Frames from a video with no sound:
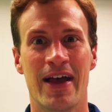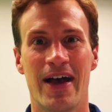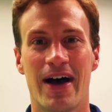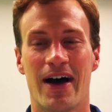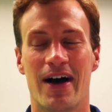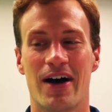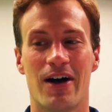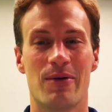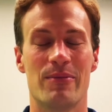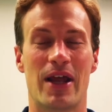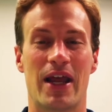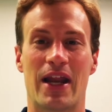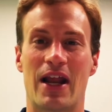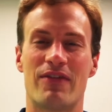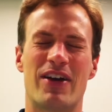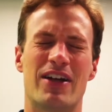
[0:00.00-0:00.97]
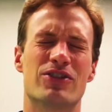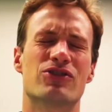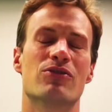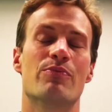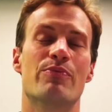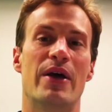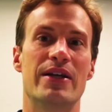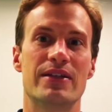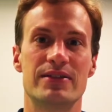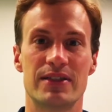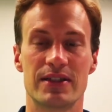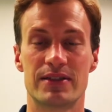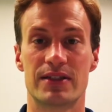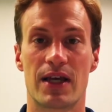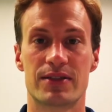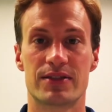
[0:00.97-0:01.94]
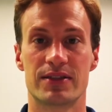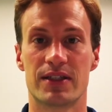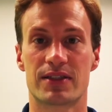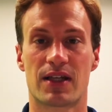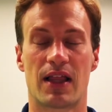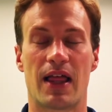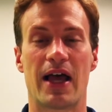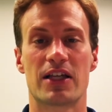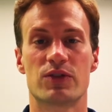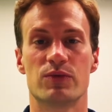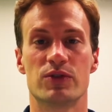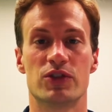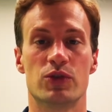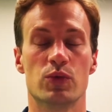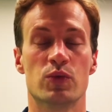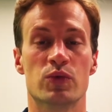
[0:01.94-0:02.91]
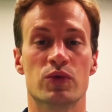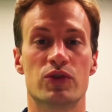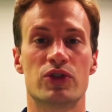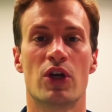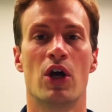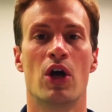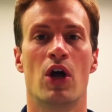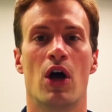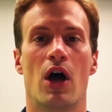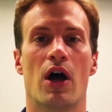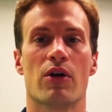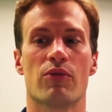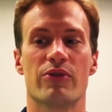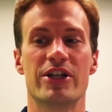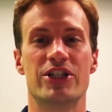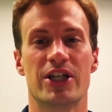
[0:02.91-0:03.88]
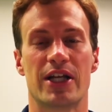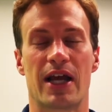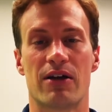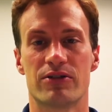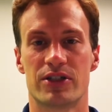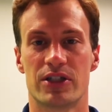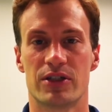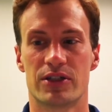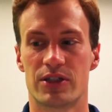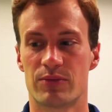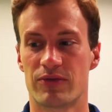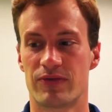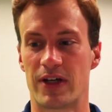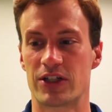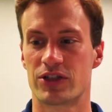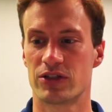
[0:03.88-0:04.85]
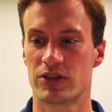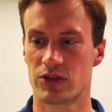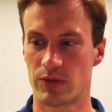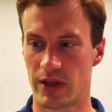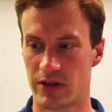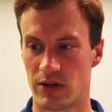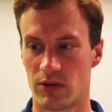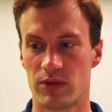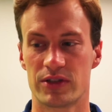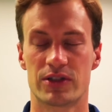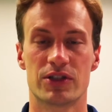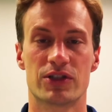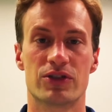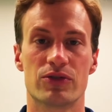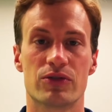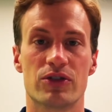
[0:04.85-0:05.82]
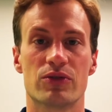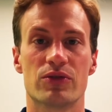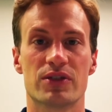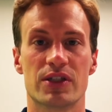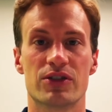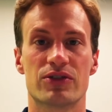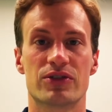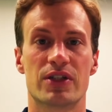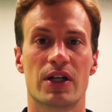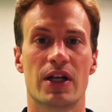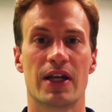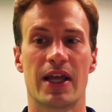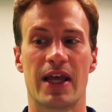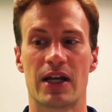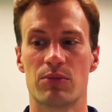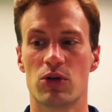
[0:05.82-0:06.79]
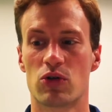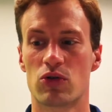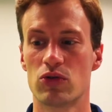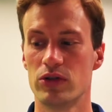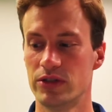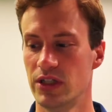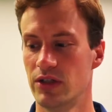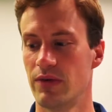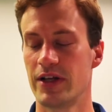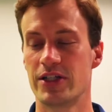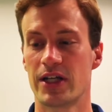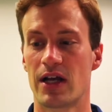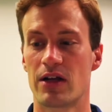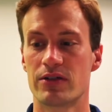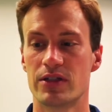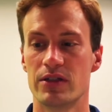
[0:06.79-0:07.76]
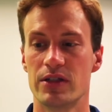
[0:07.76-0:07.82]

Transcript: Um, and I've had tremendous success in this class with students uh, reaching out to, to professionals, whether it was the student who was interested in animal cruelty, reaching out to